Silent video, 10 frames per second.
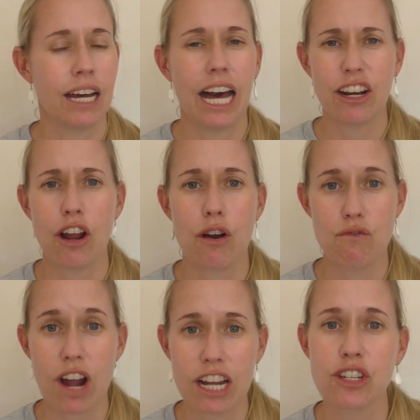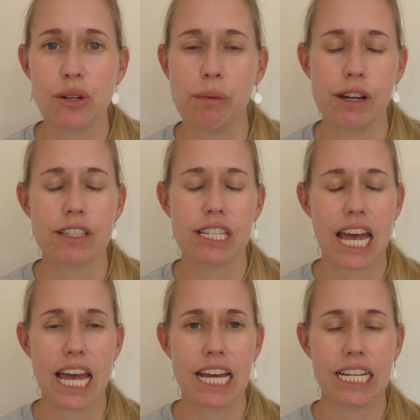I don't know, a rush almost,
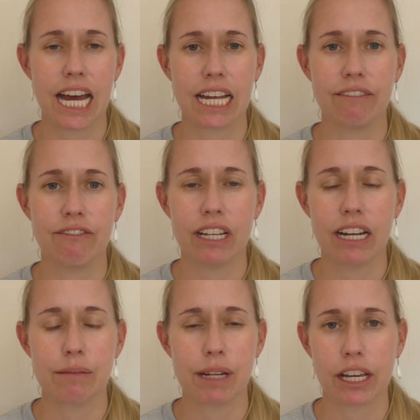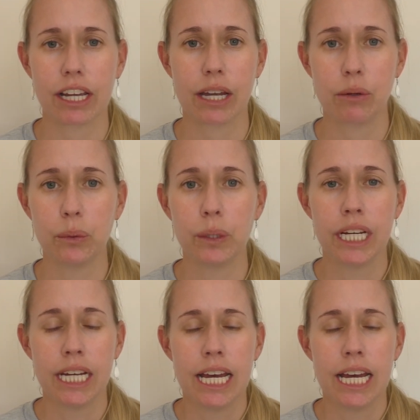and I can feel it. I'm like, okay, cool.